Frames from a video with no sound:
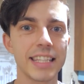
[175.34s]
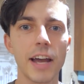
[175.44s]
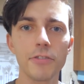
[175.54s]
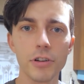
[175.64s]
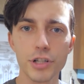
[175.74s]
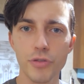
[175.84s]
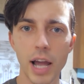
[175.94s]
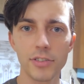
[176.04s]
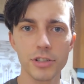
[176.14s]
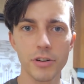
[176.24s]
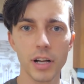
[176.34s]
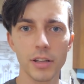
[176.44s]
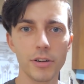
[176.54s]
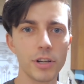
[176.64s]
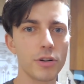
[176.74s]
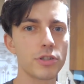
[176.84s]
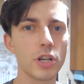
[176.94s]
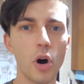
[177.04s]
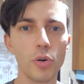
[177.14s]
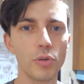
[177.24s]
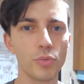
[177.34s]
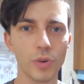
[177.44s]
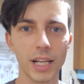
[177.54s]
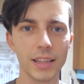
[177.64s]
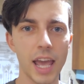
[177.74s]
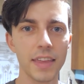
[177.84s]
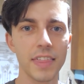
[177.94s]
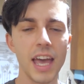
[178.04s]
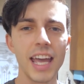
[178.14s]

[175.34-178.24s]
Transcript: that for a travel trailer, your total rig length